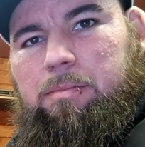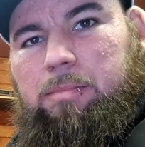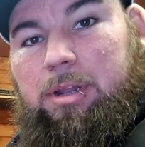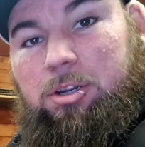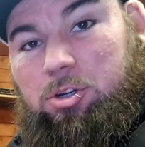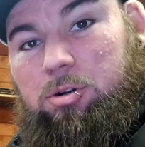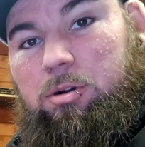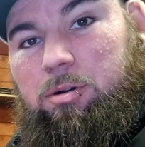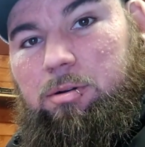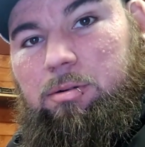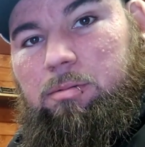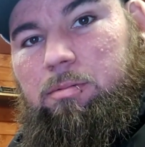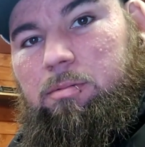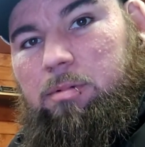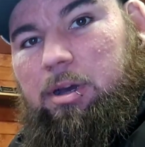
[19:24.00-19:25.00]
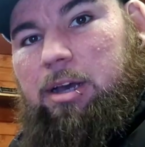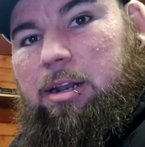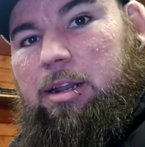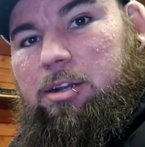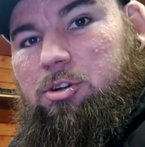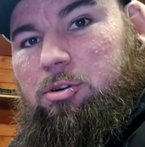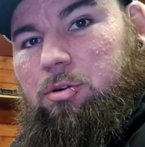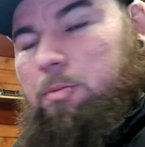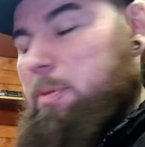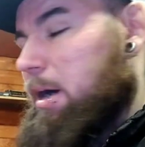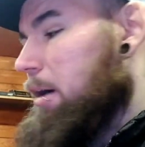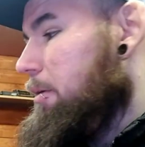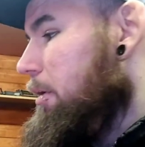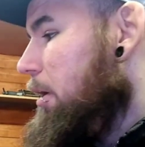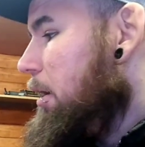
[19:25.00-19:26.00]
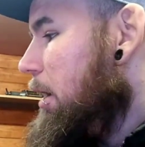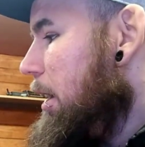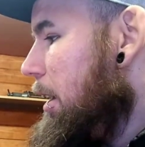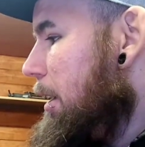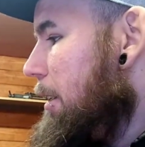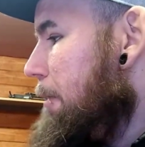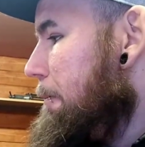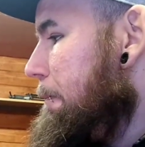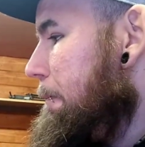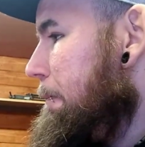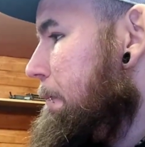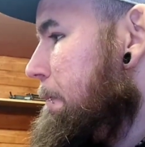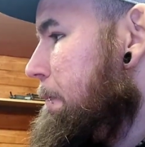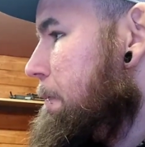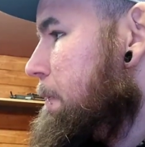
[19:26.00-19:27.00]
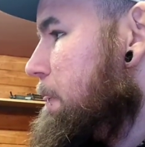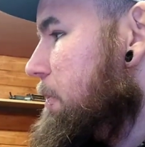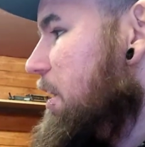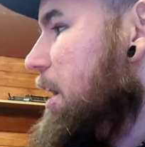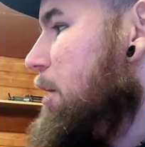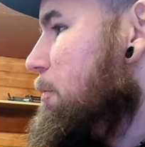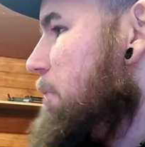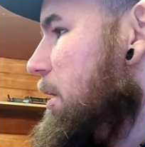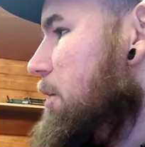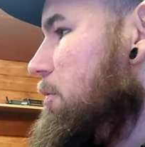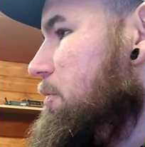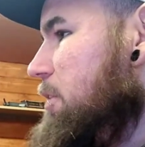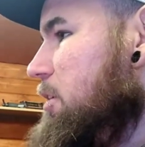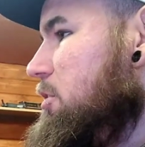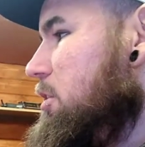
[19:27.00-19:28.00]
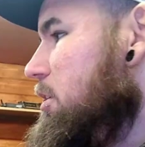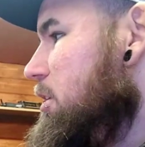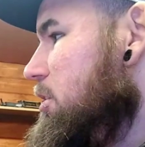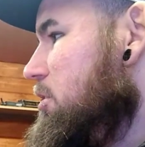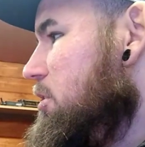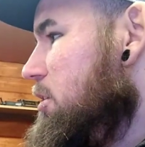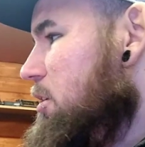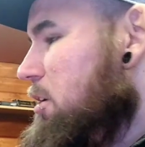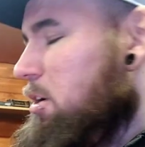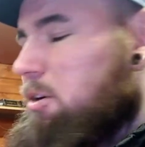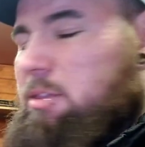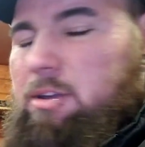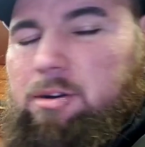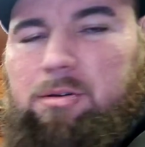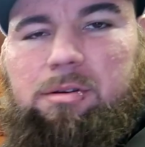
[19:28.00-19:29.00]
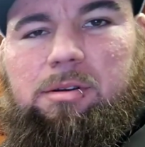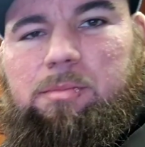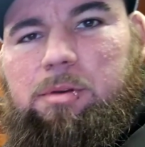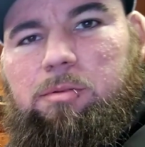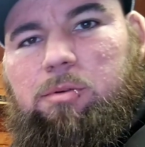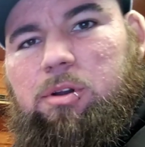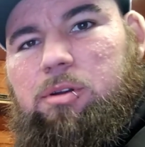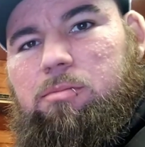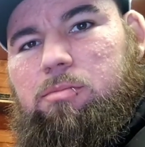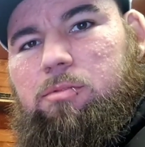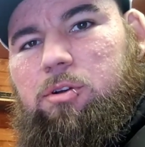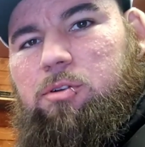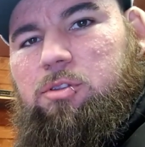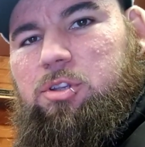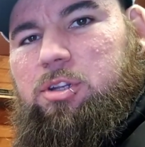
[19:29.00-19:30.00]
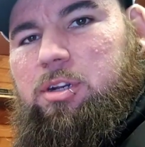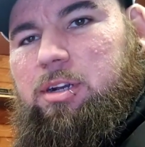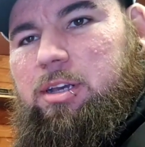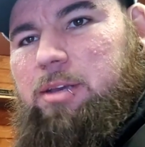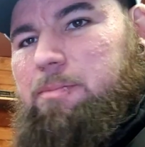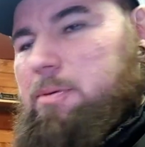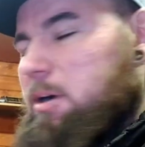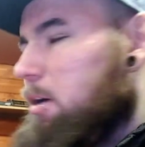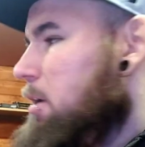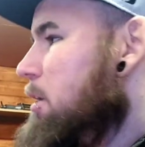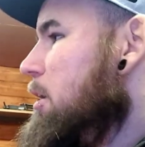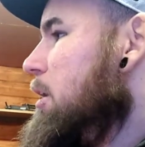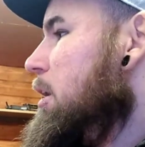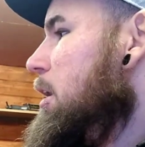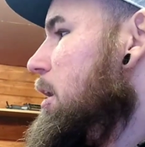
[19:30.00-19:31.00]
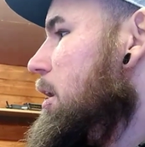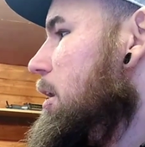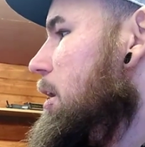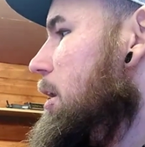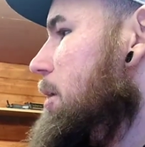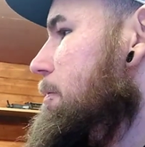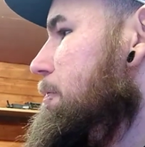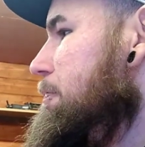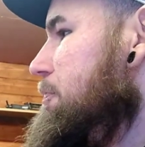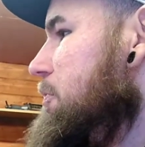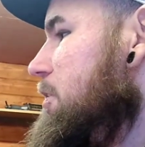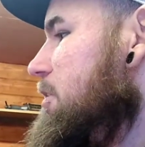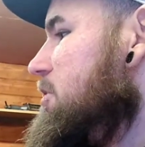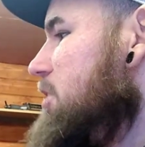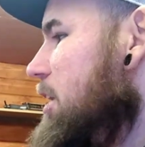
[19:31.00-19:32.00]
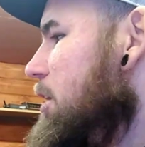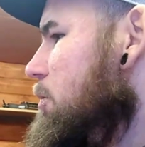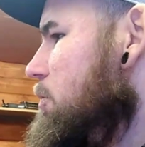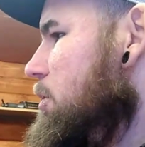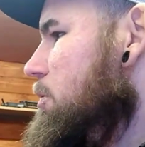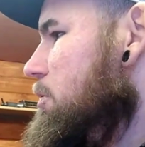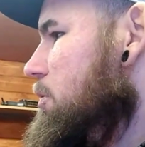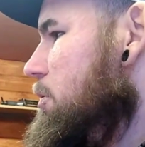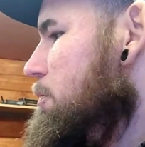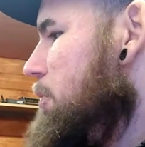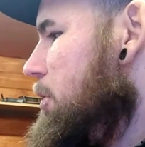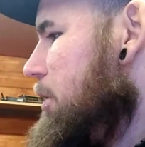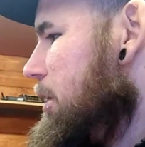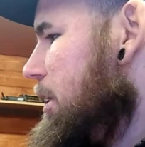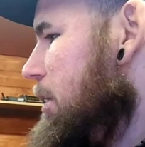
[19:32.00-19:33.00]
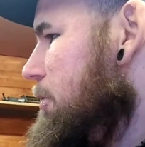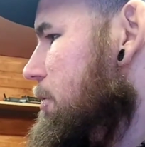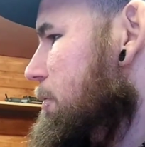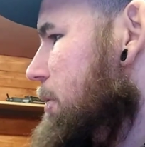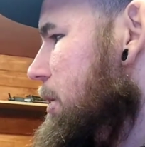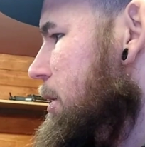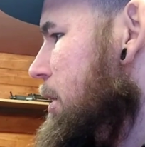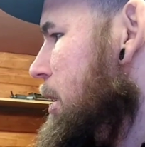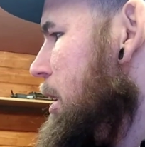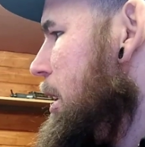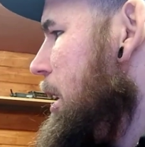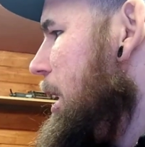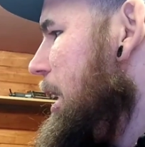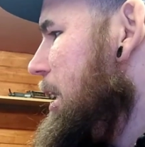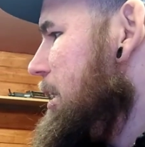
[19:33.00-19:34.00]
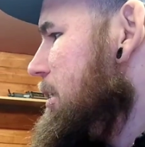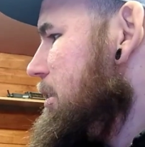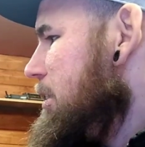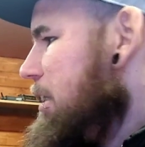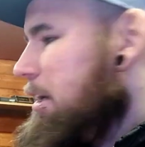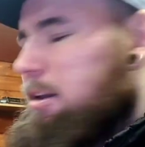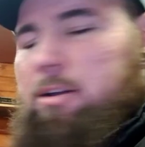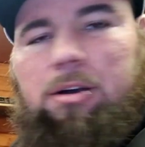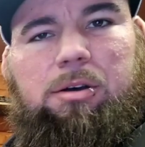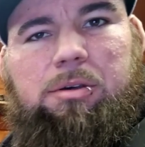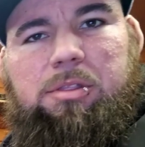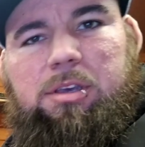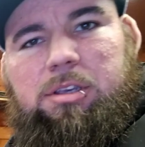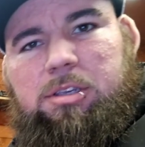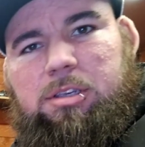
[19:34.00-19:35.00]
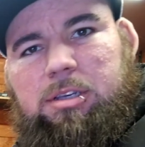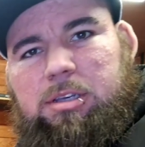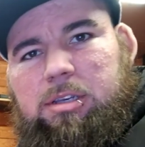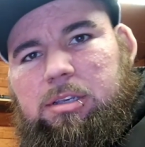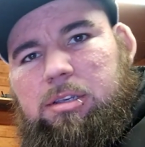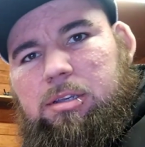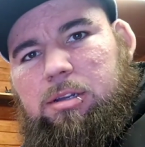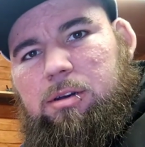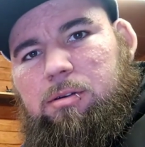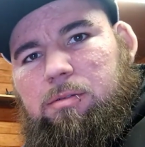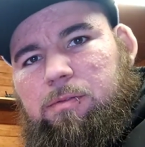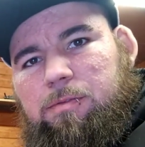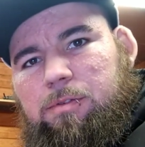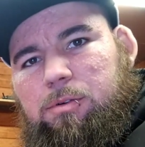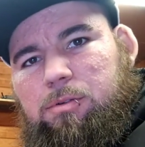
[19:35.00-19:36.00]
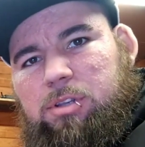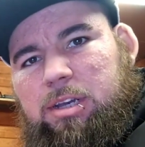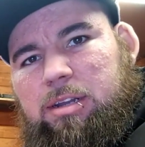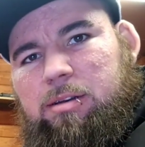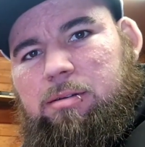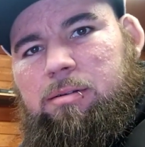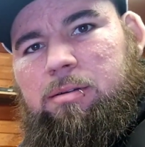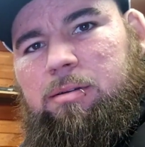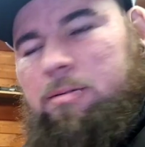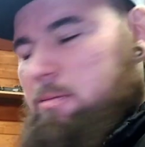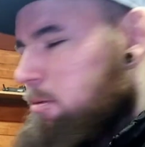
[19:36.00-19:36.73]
literal electrical power, to help out things like this. I know they're not going to be run constantly, but just to help the bike out a bit. And the headlight on this is an old 410